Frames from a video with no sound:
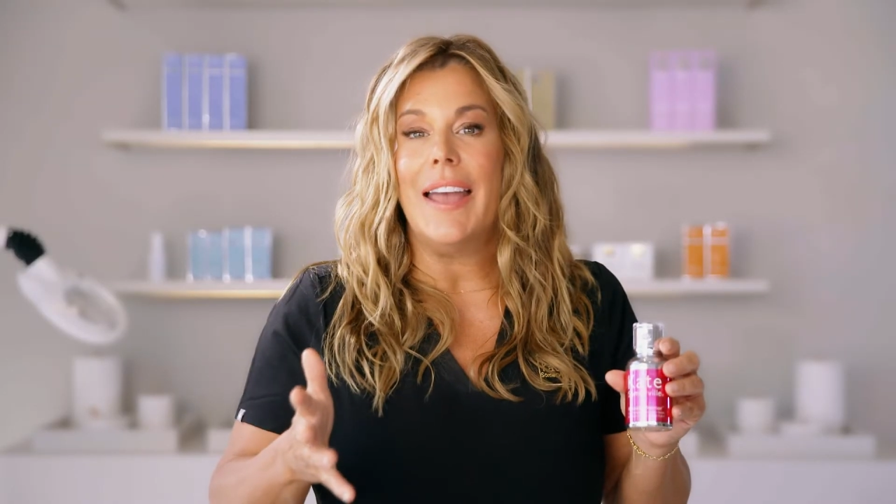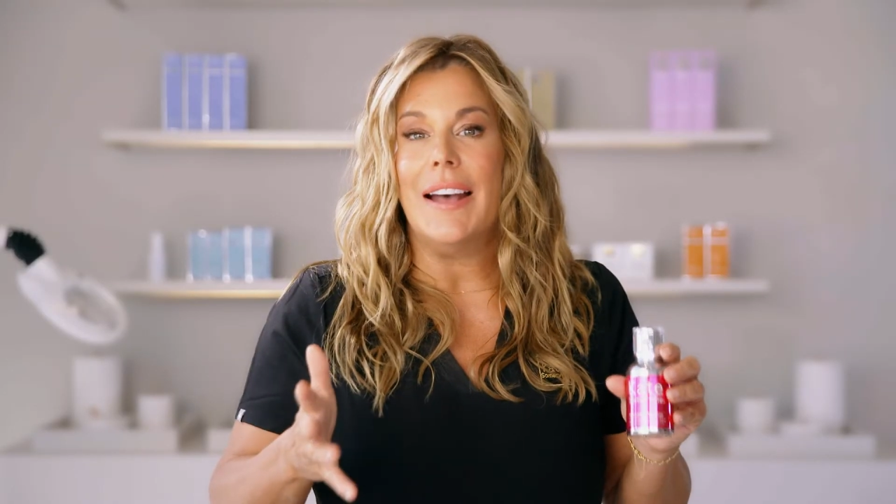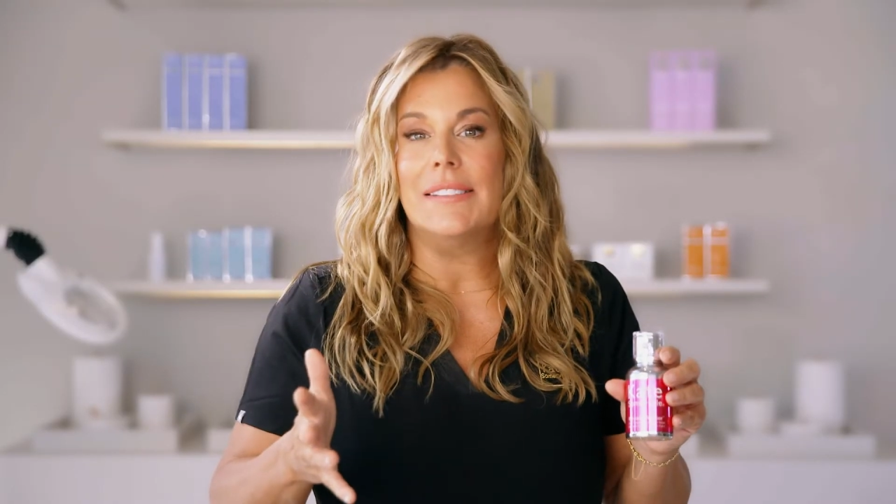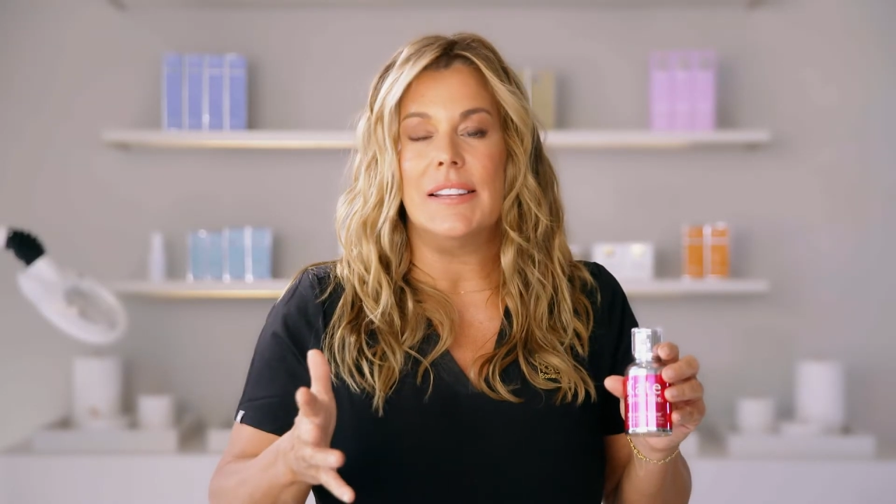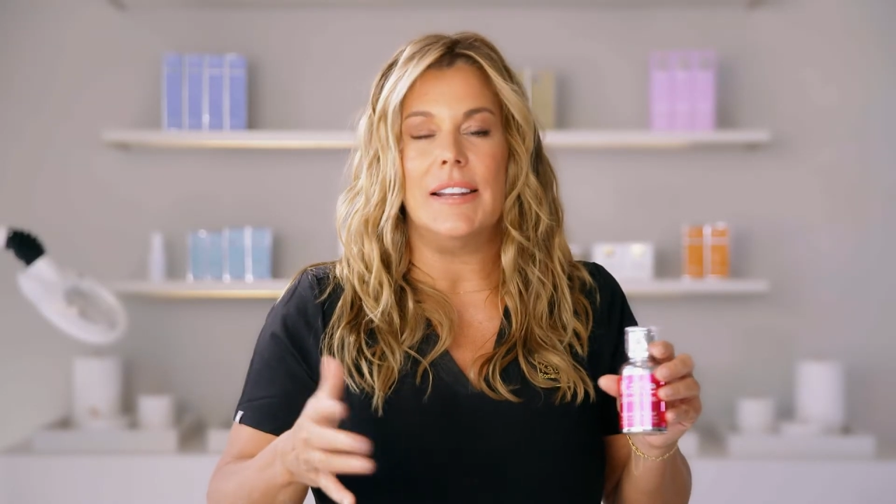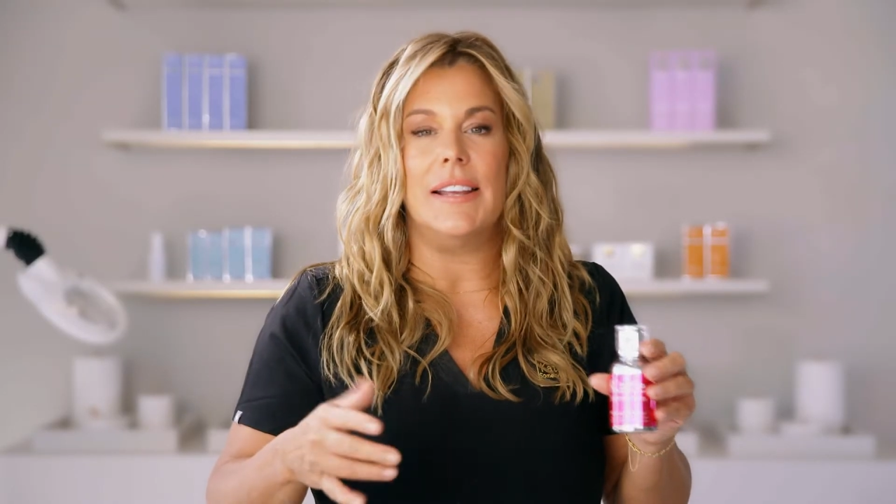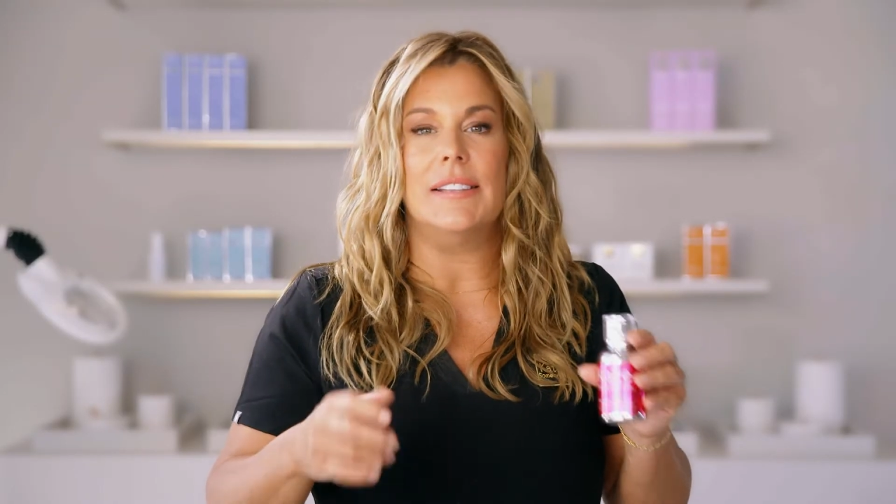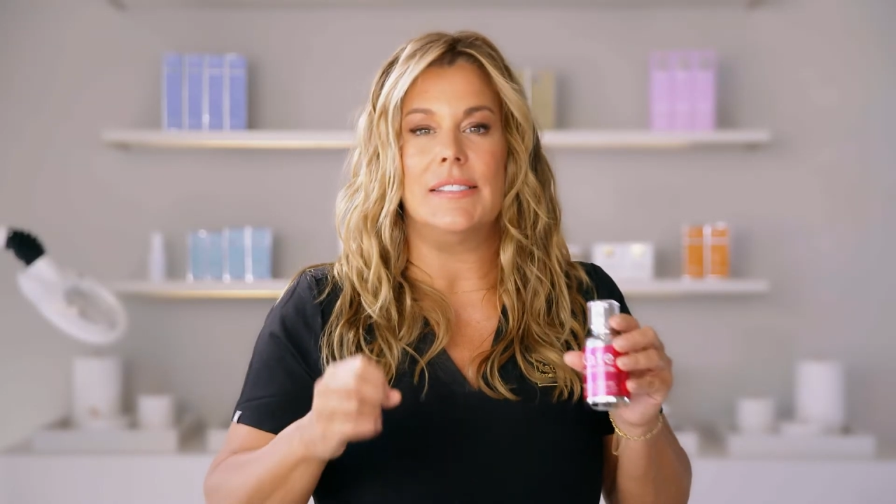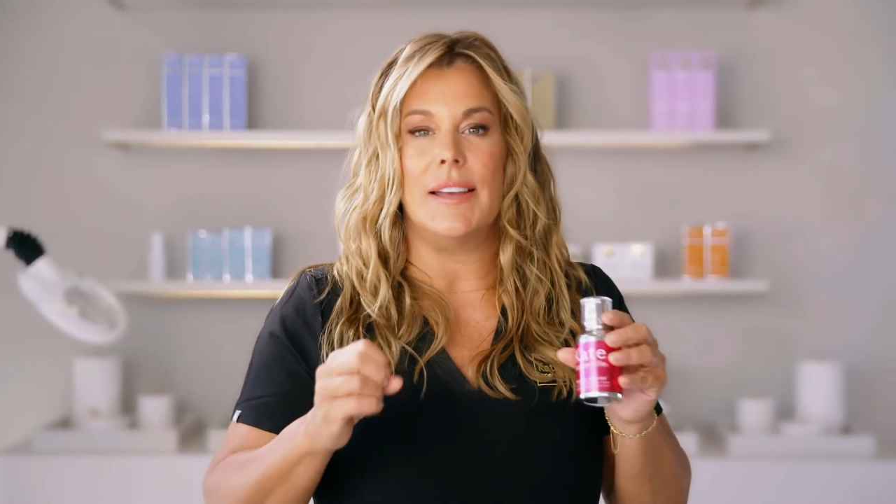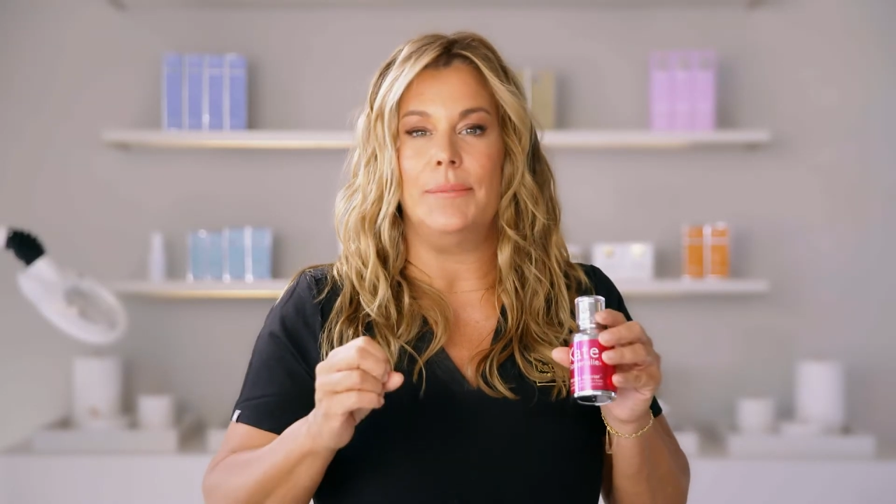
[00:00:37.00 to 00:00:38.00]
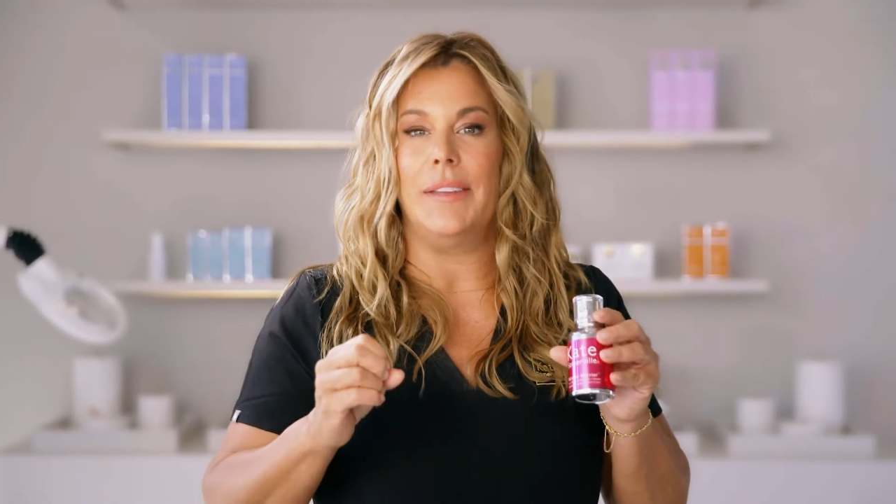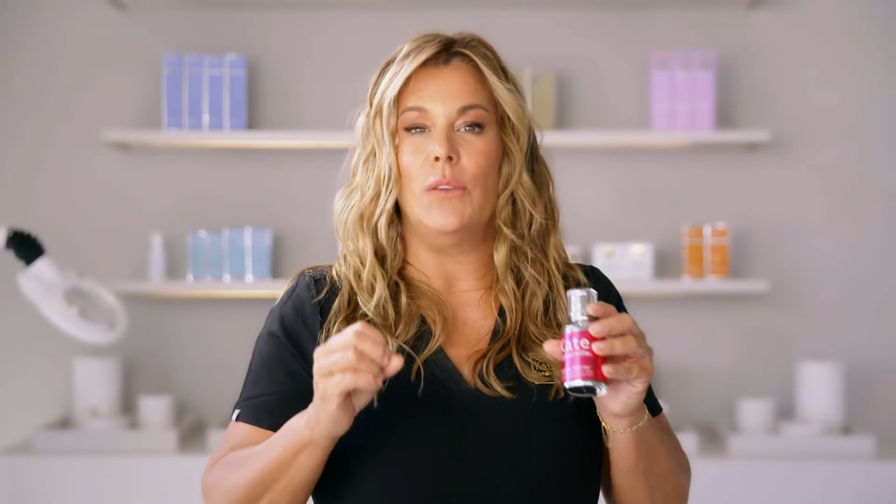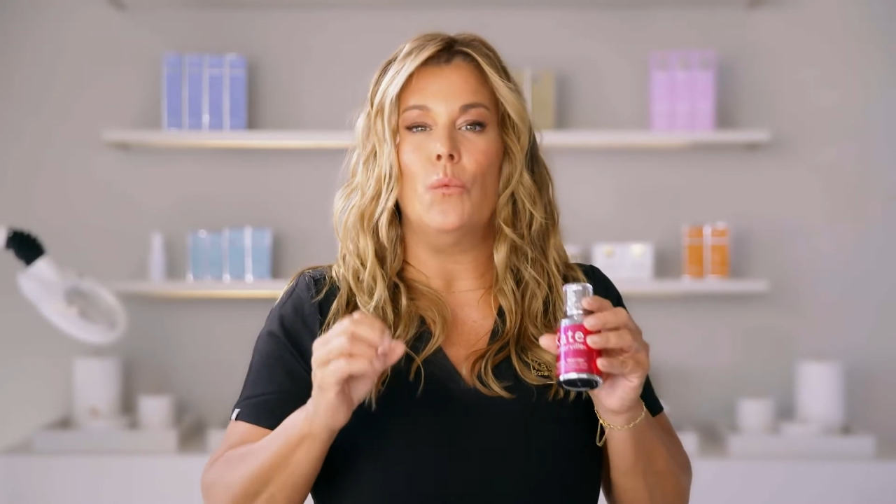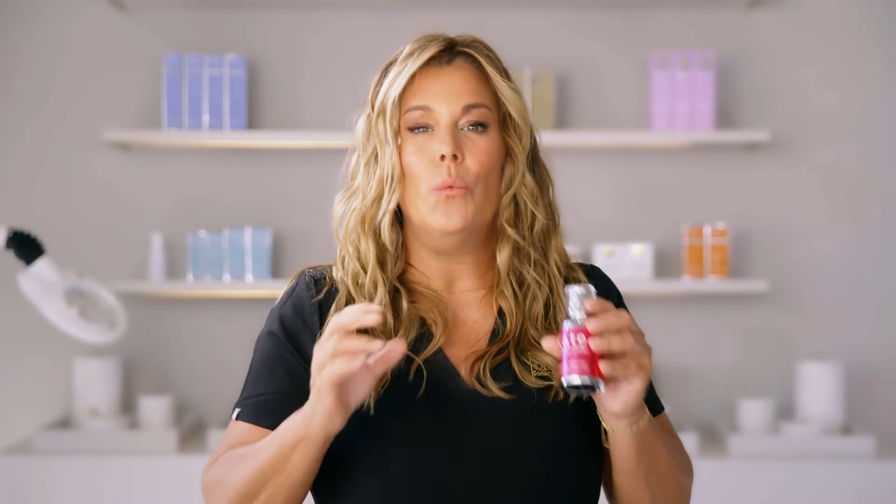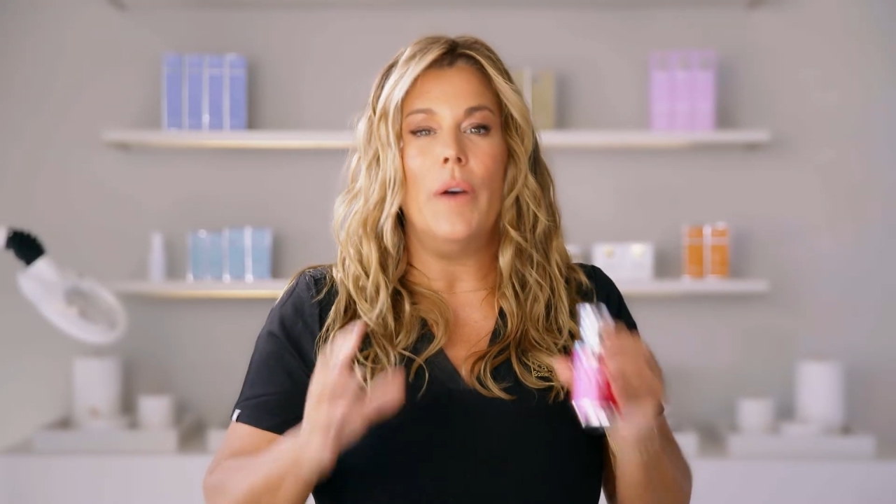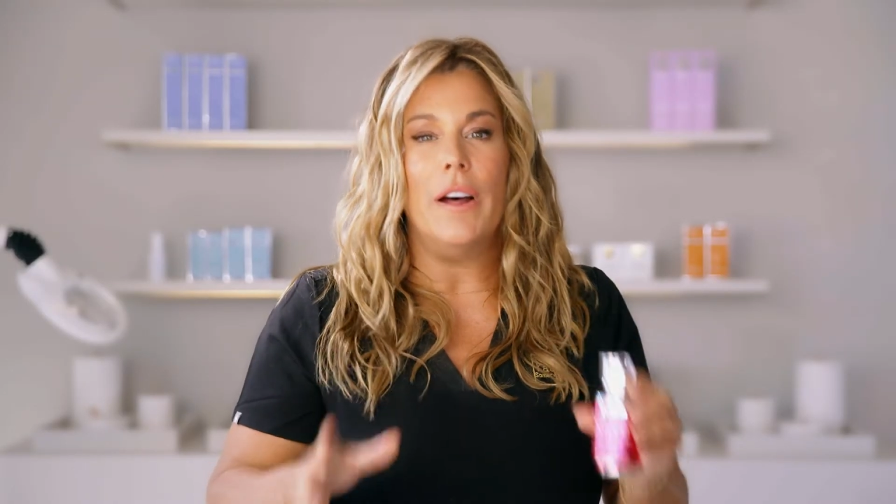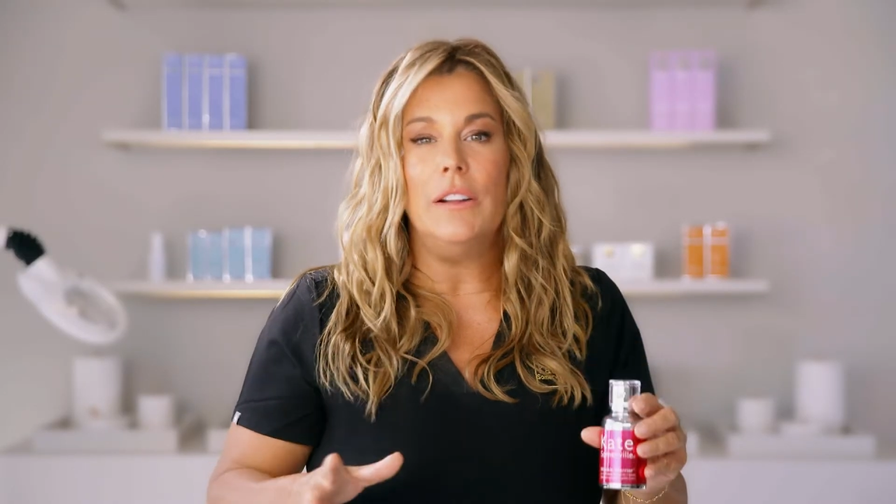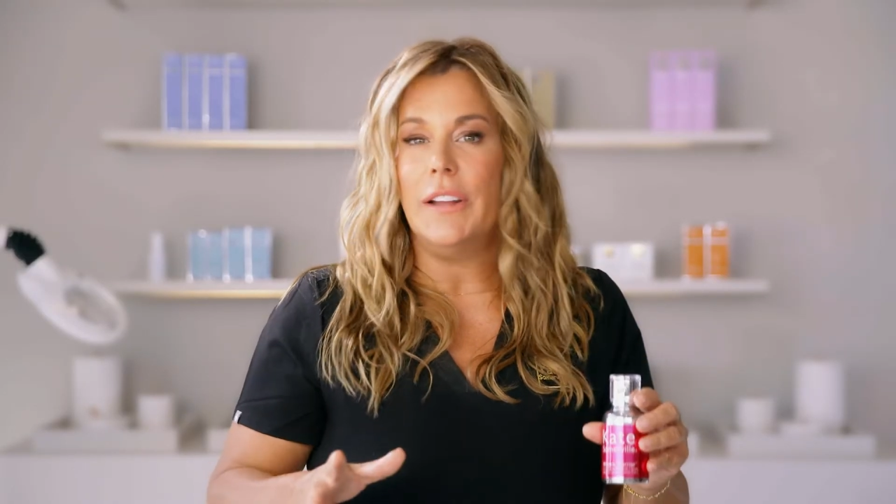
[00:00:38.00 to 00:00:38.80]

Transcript: acid is something well